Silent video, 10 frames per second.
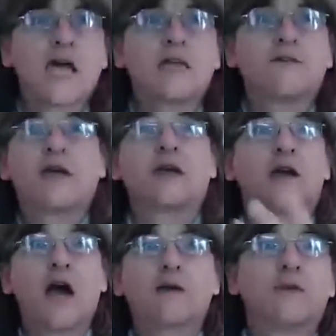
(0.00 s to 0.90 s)
it,
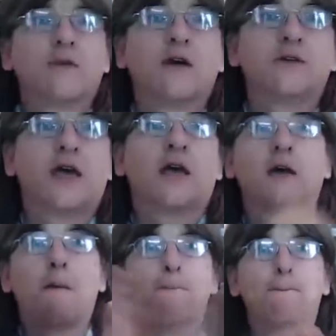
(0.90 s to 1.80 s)
upload it,
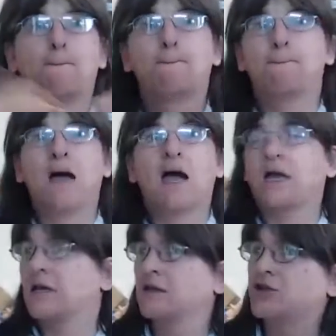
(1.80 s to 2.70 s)

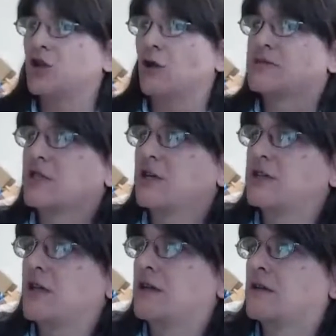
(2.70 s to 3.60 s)
bang, job's a good
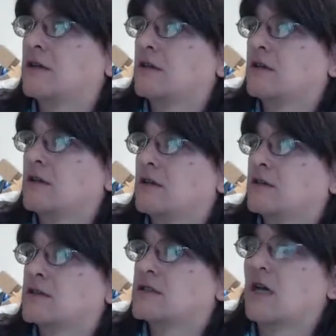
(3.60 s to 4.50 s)
one.
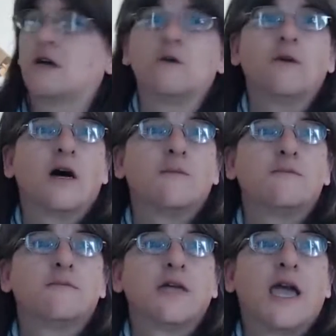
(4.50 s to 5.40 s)

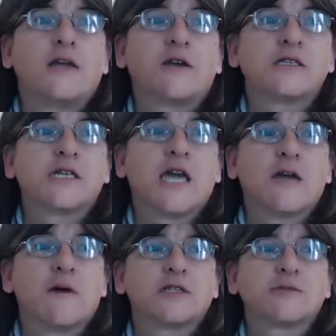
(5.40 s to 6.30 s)
So yeah, you can see
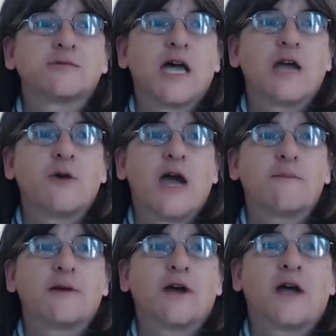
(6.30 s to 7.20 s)
how
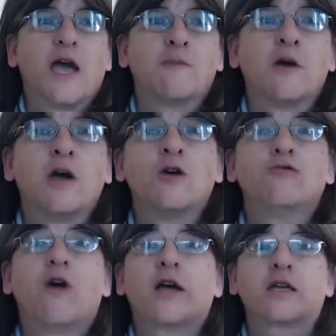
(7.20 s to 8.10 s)
happy I am.
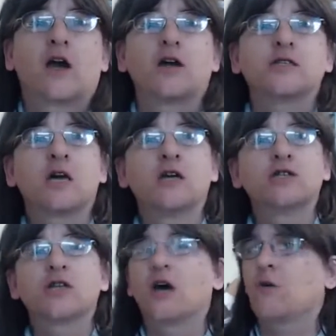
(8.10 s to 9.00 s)
Right, guys,
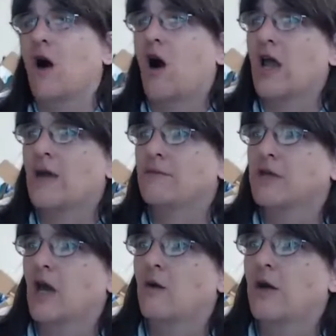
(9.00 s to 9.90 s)
so I am
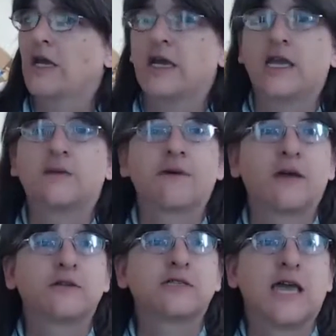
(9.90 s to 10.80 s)
going in
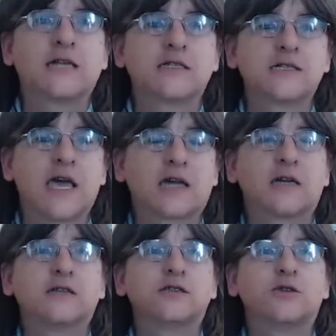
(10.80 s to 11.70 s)
about 10
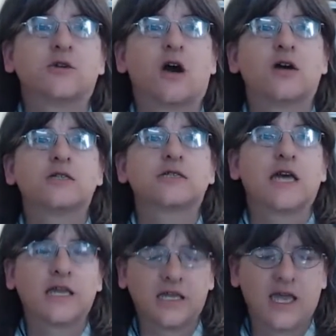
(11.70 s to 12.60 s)
seconds. You guys
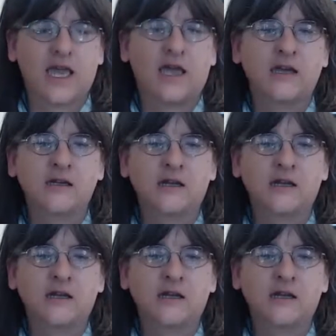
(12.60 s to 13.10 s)
take care.